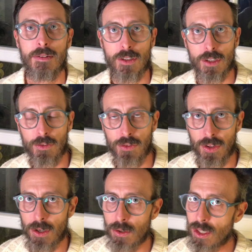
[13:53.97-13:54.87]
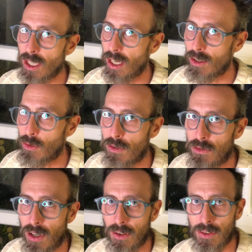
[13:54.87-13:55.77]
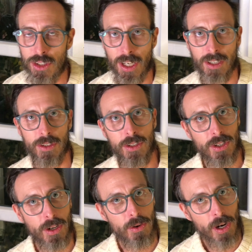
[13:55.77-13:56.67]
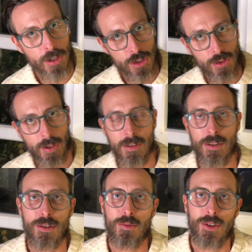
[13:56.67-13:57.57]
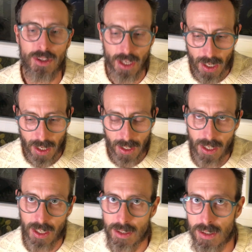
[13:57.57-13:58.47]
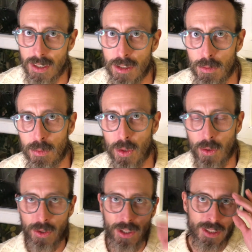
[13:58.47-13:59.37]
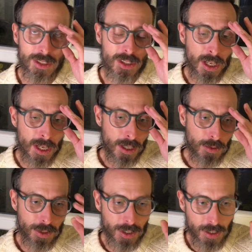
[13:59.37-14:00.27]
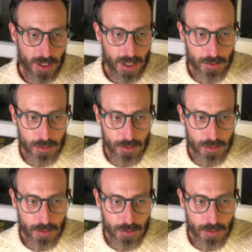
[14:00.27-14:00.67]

So for those, again, who have followed the channel, you know our struggles with Catasetum orchids. We have